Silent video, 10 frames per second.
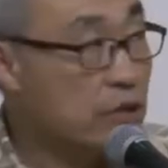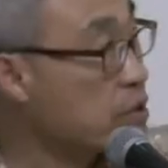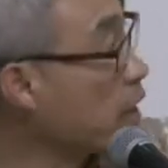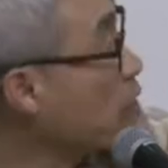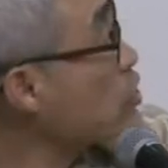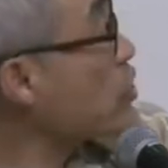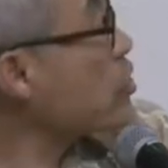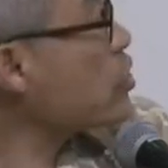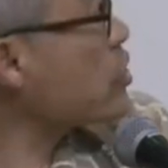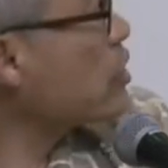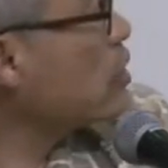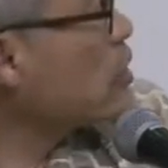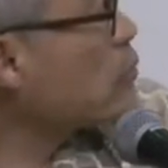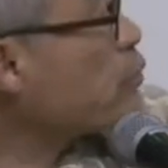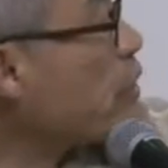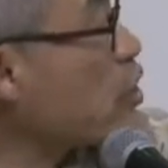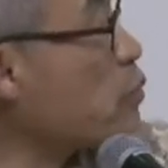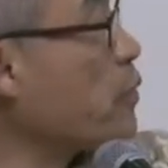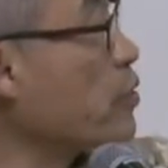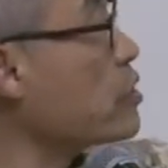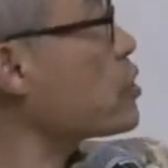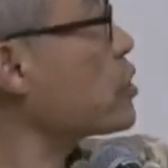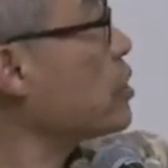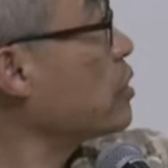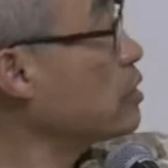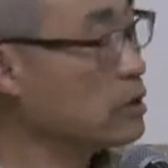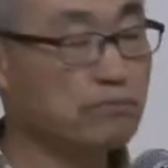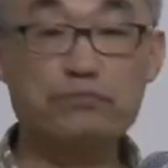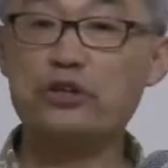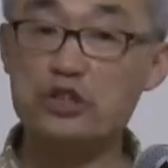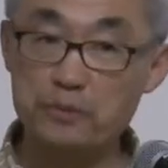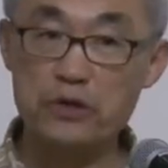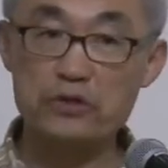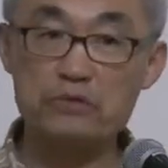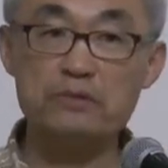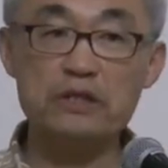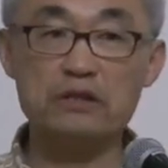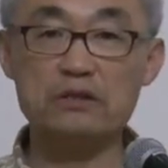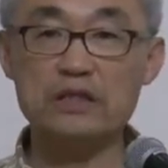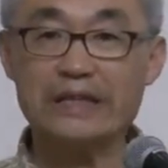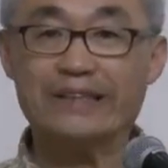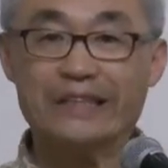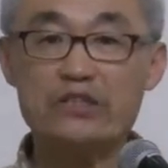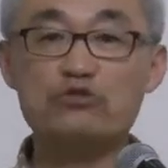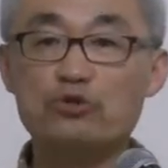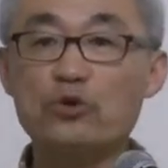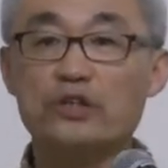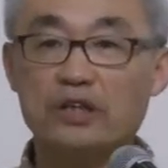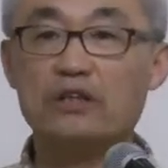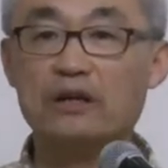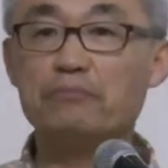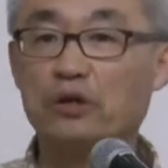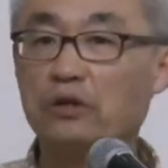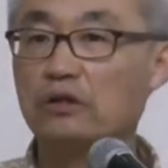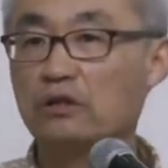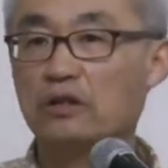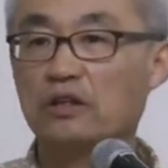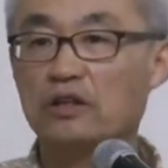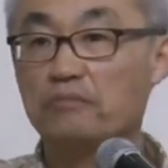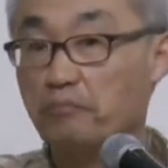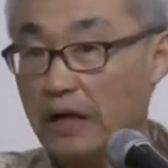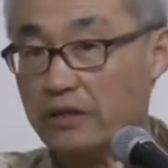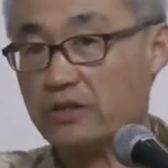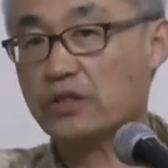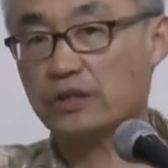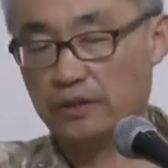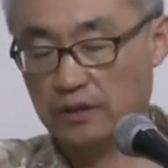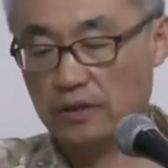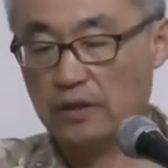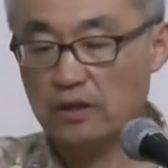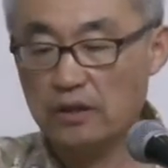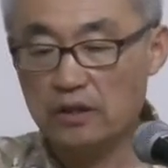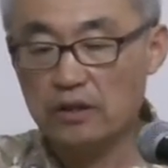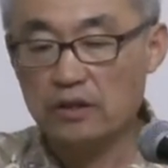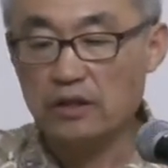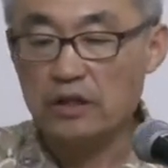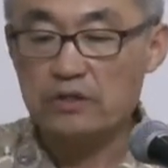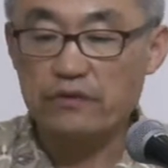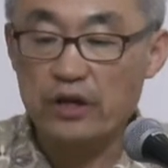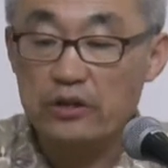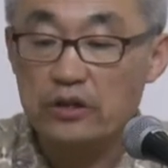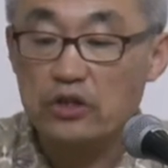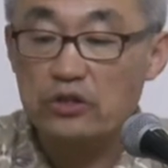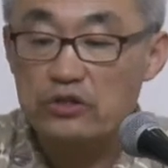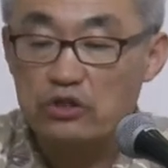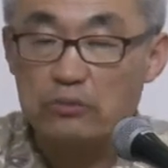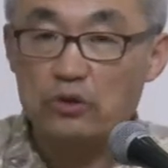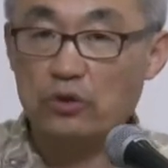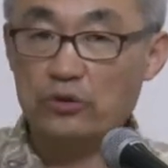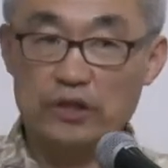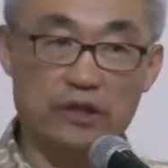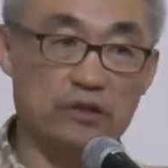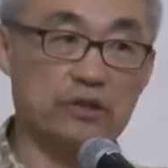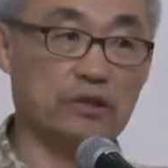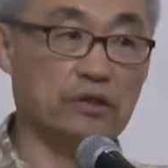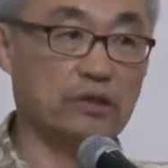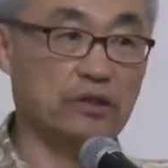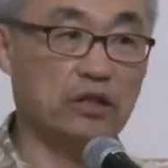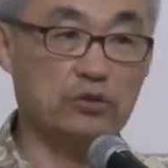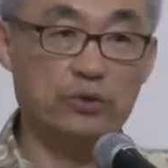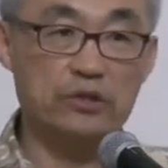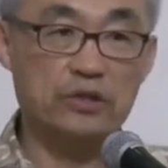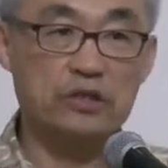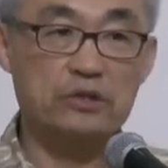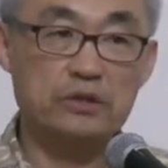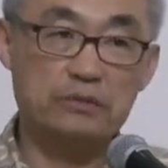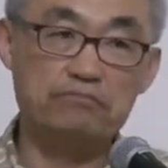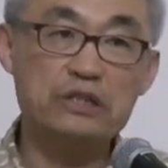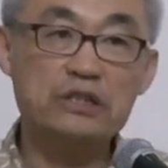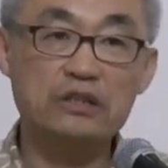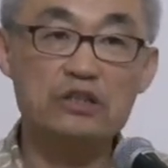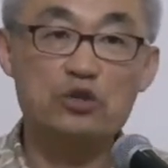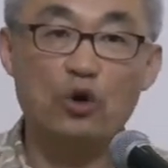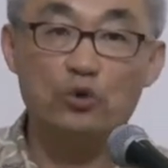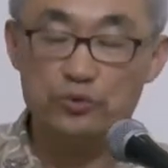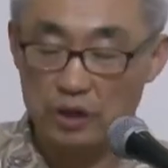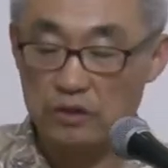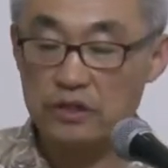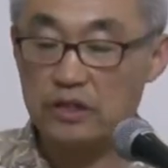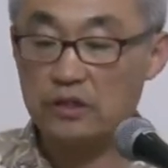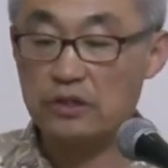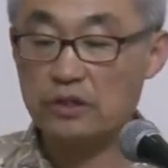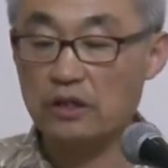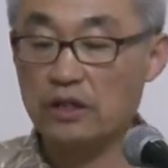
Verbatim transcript: Second church, prosperous. Prosperous, meaning it is growing in number, but it's very consumer-oriented. In other words, it's meeting its own needs.